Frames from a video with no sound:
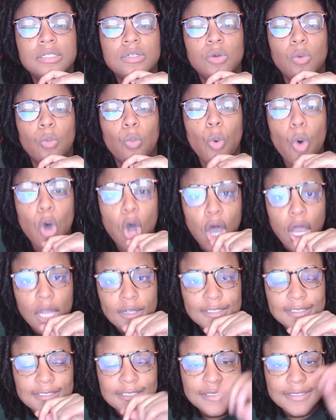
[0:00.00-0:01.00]

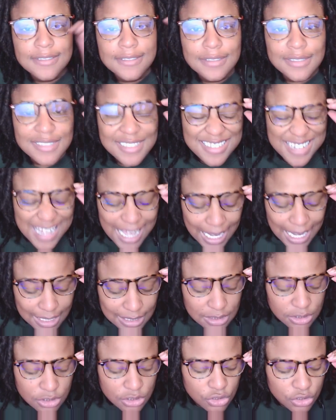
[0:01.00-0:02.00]

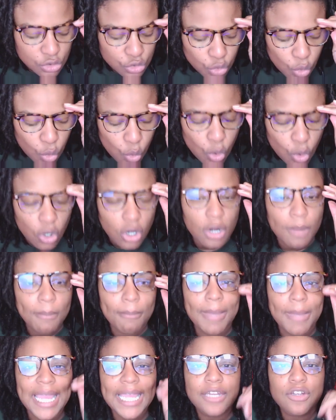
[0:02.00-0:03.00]
knocked door
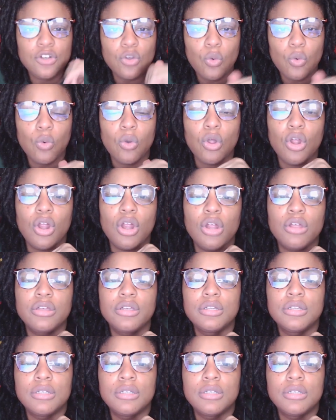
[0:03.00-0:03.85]
by door,